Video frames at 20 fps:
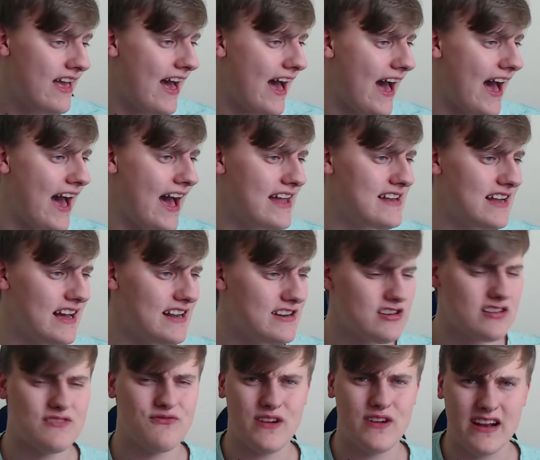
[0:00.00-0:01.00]
And I
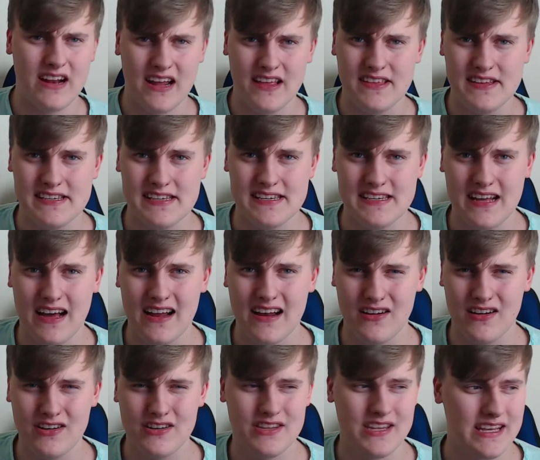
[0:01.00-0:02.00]
just really like this design. I
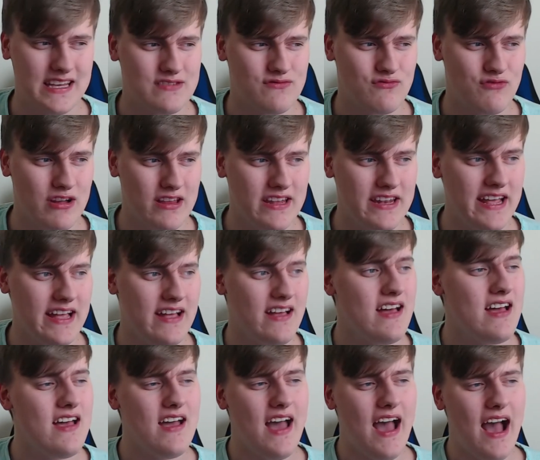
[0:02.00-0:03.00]
just think it's really neat
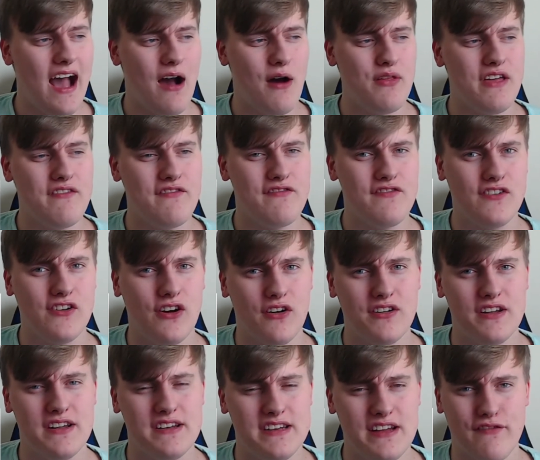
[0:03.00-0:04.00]
how they've
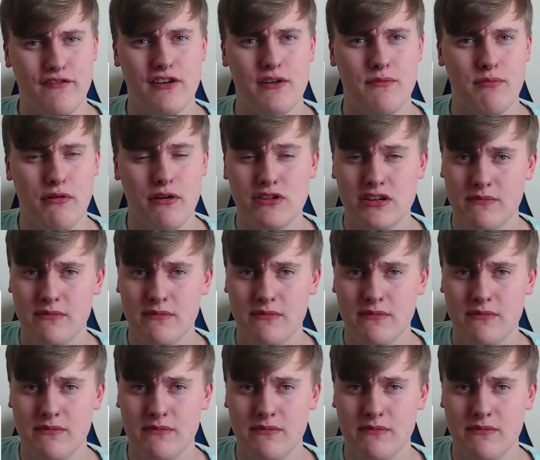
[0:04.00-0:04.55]
gone a different approach to